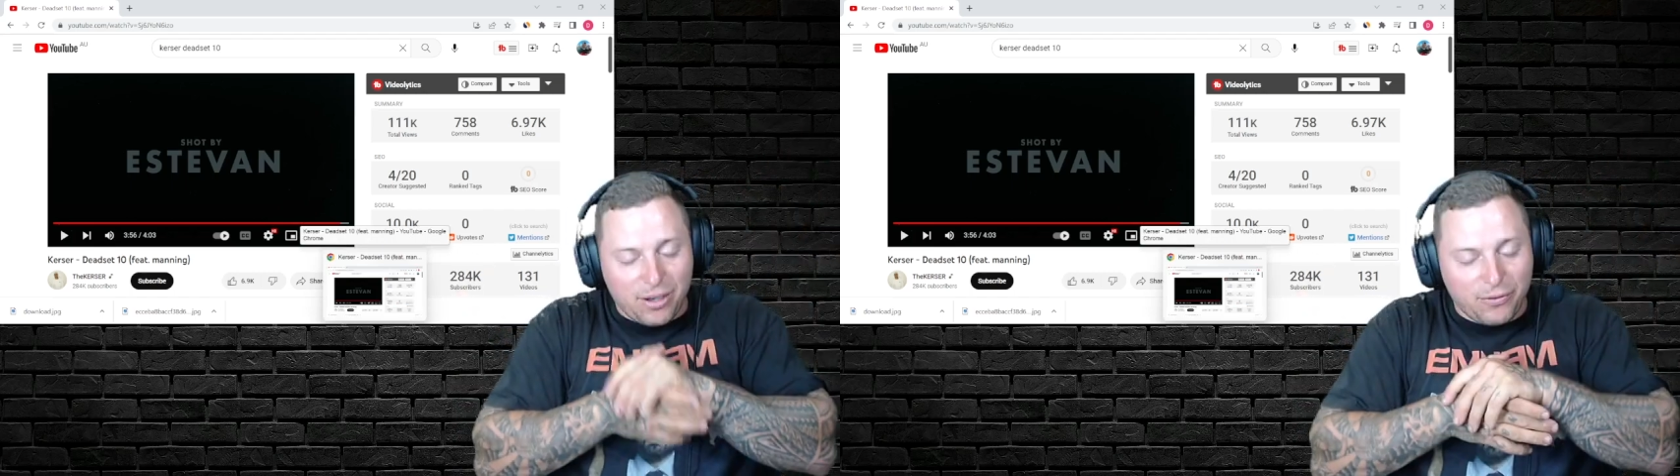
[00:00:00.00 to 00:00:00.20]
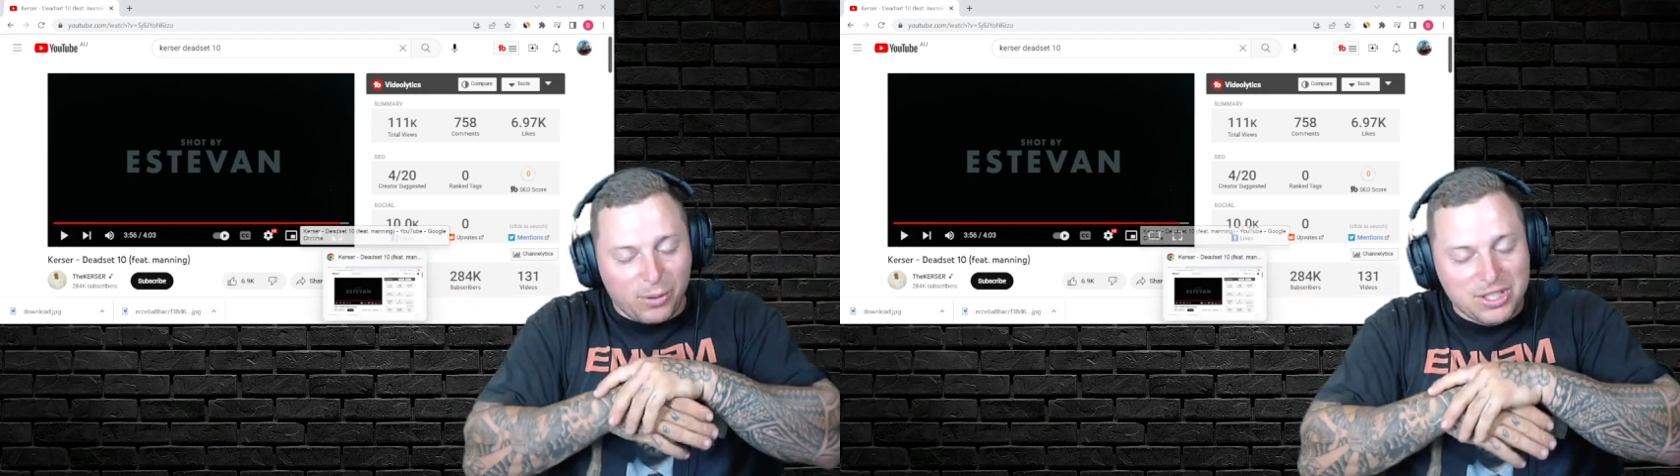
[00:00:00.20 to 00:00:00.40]

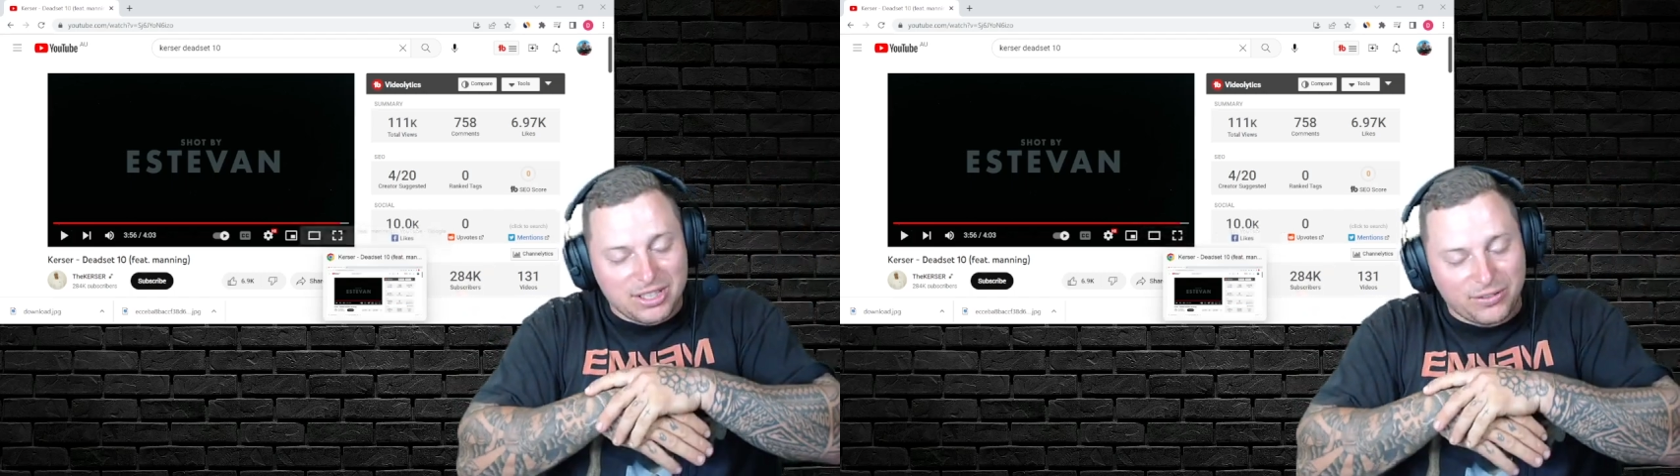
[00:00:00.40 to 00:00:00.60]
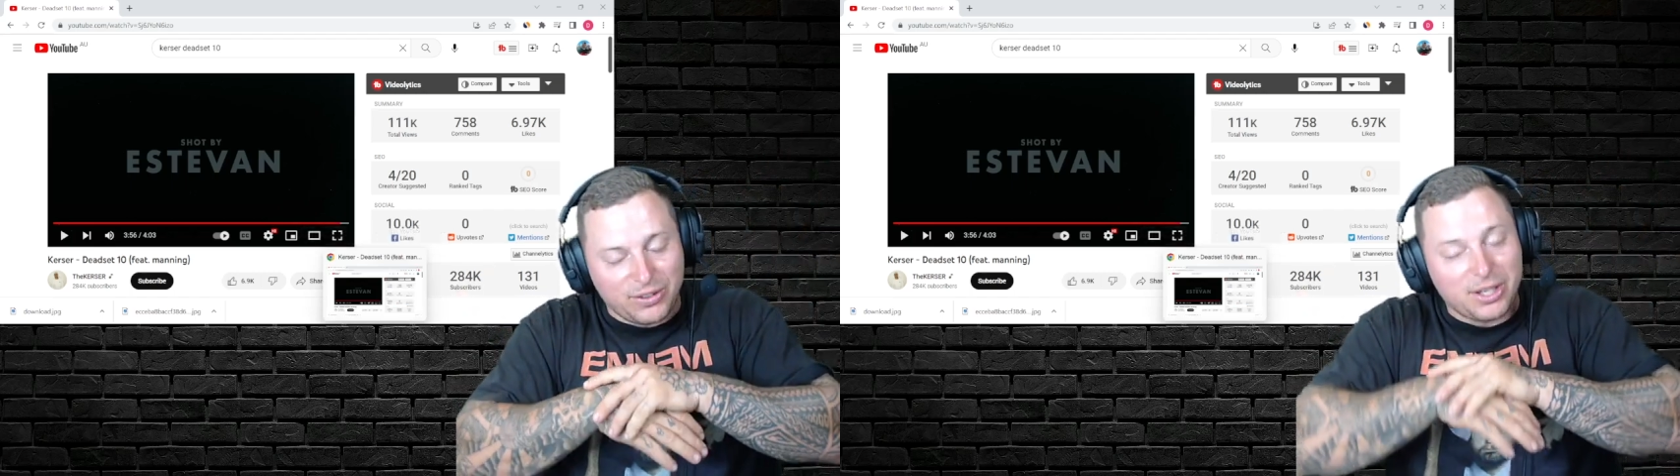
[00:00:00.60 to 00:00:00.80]
you for watching
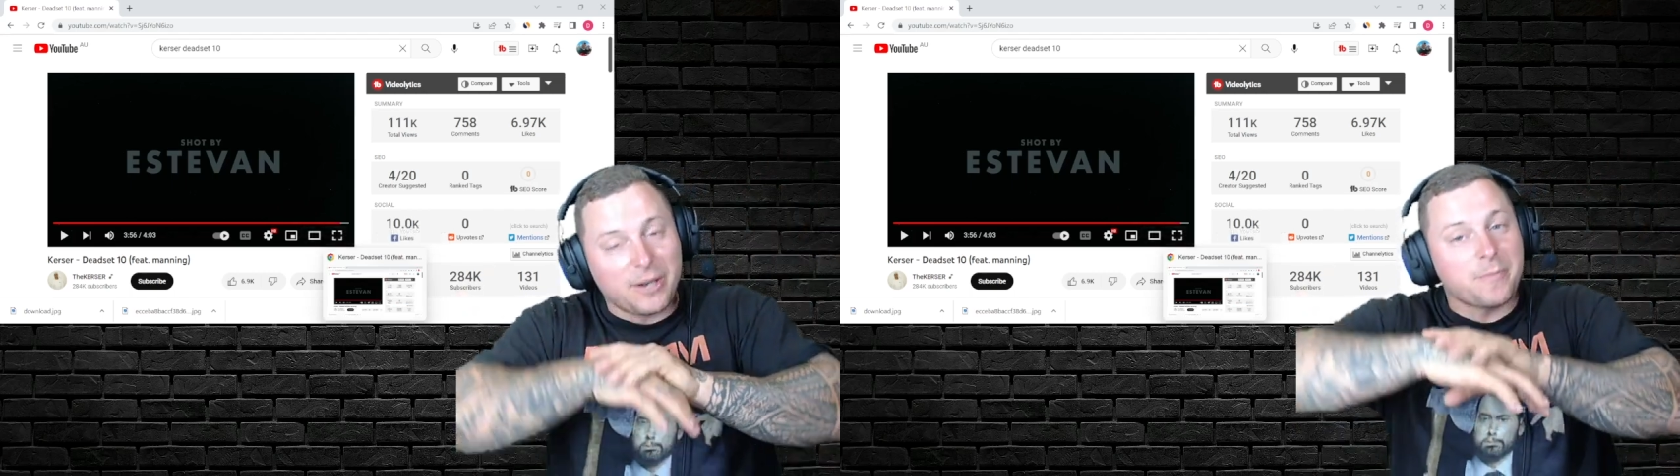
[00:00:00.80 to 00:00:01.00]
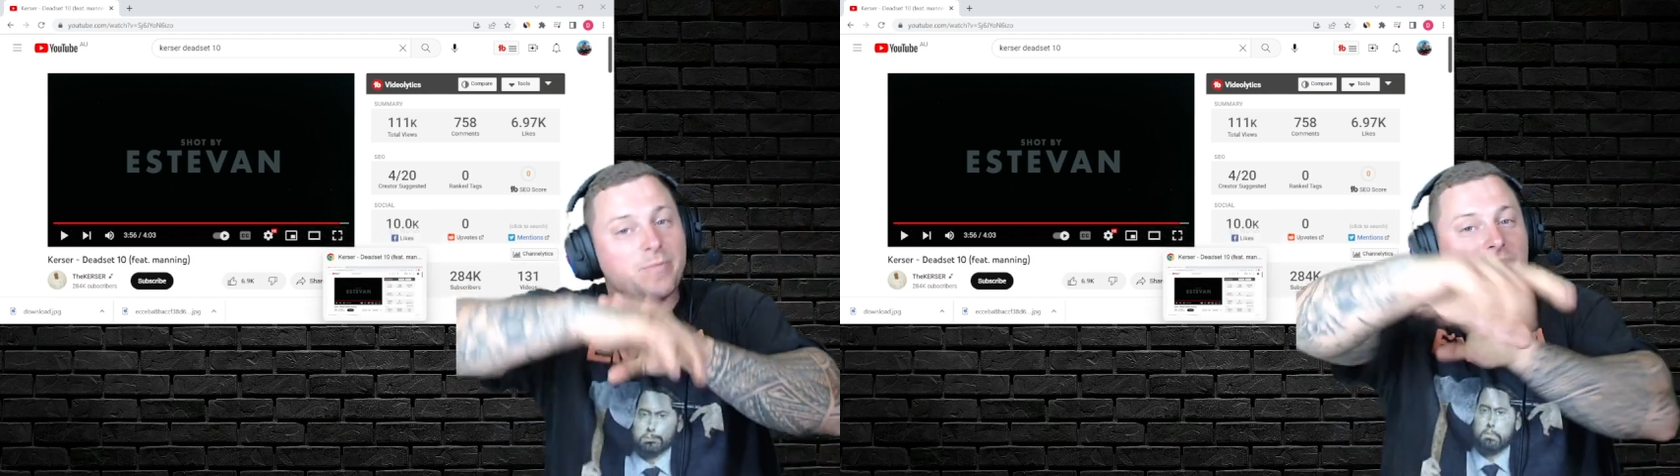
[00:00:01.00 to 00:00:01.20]
this
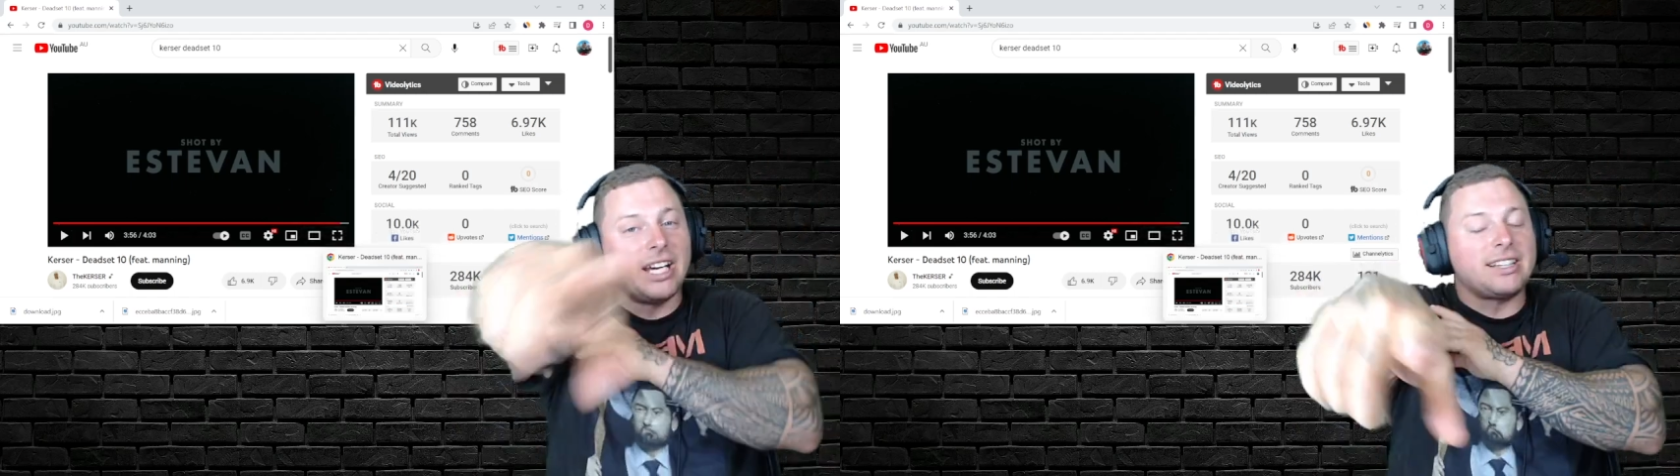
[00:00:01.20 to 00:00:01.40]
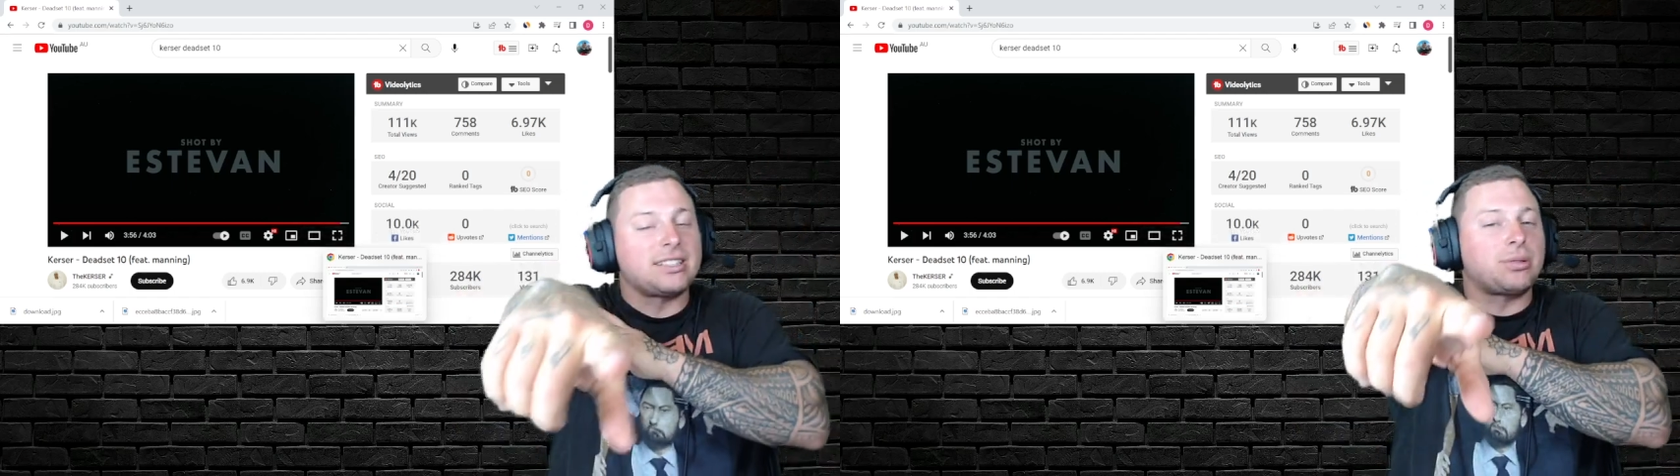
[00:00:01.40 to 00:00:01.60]
video.
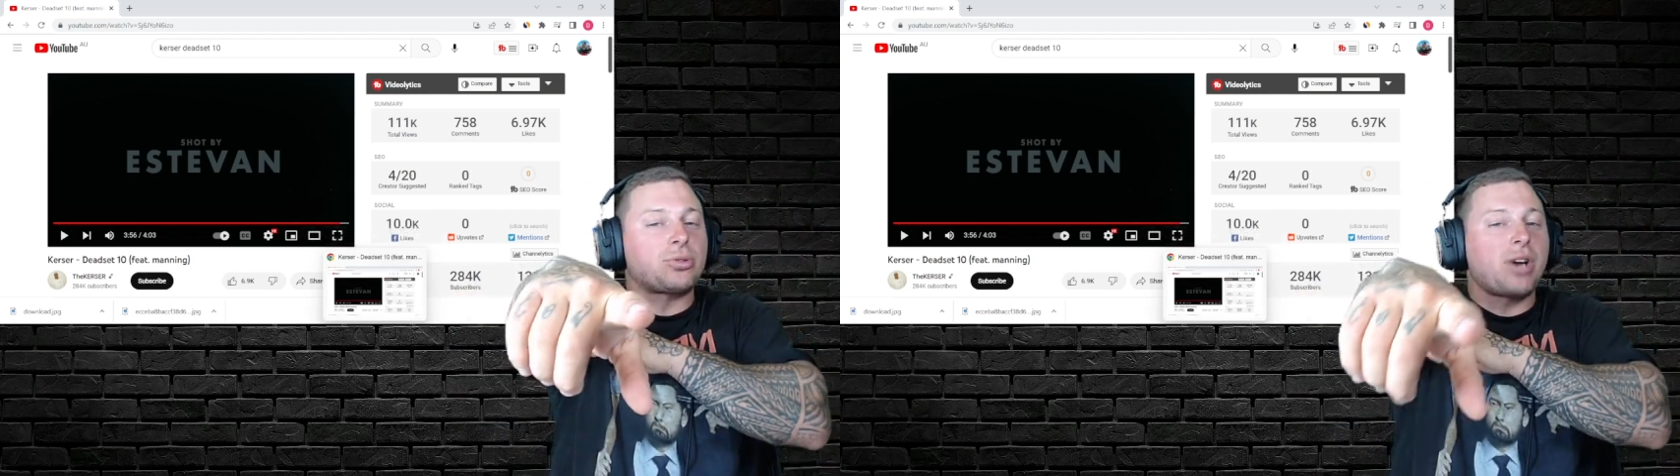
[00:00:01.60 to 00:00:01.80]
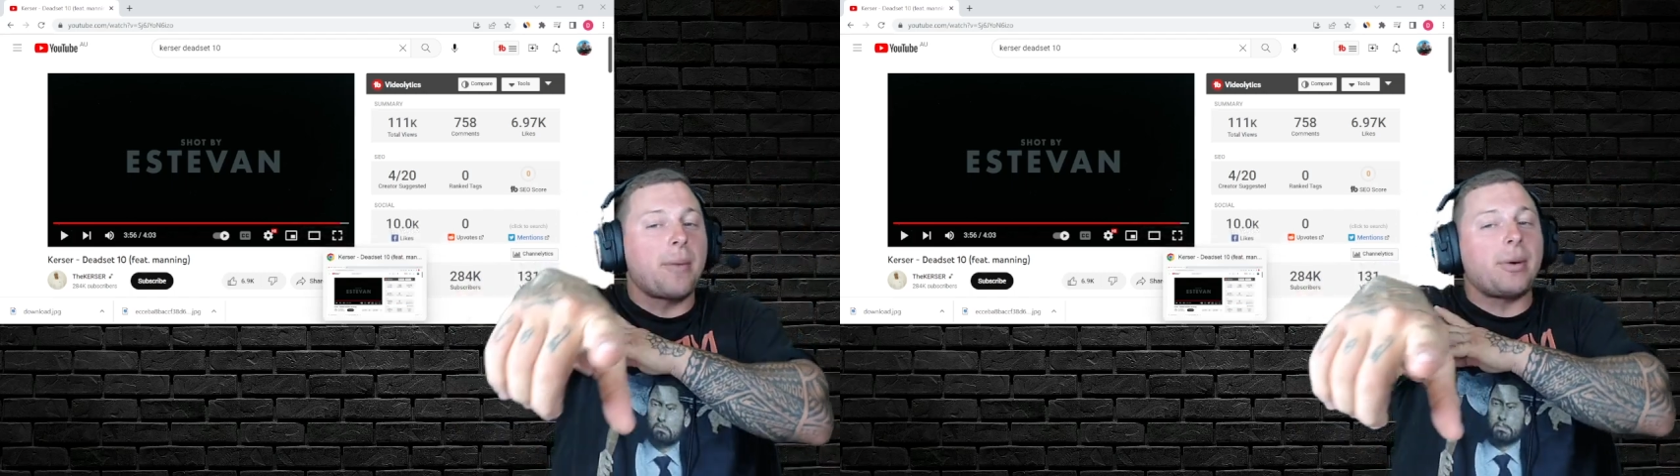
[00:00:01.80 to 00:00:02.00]
Hit that
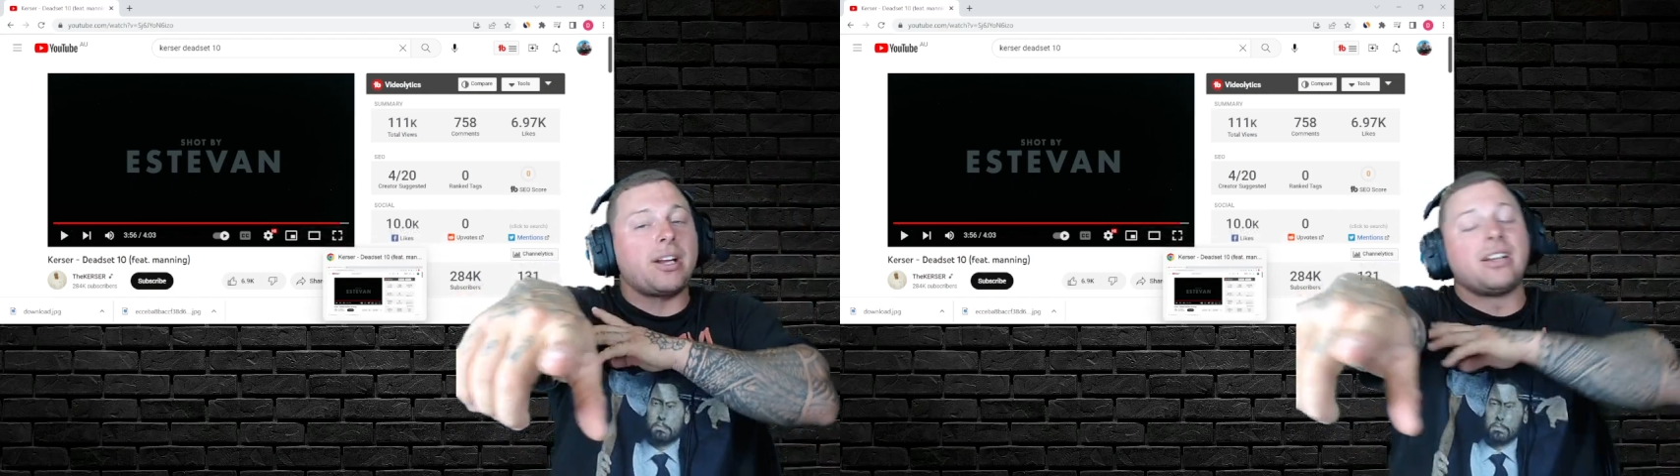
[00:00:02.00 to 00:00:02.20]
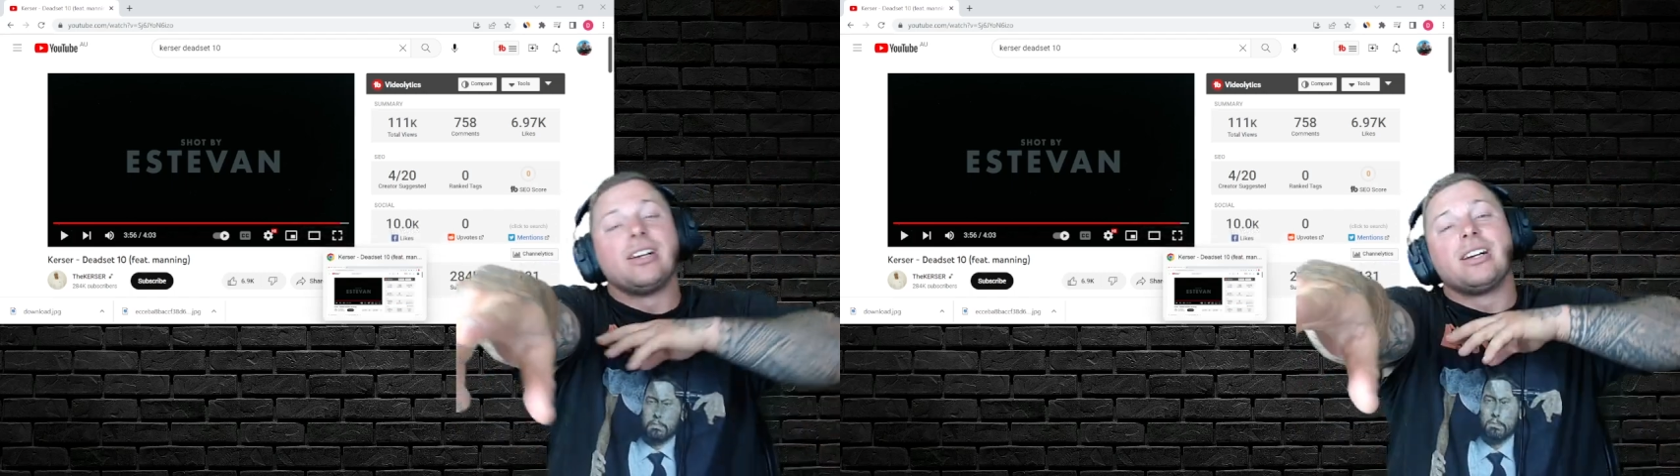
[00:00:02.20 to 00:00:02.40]
subscribe button.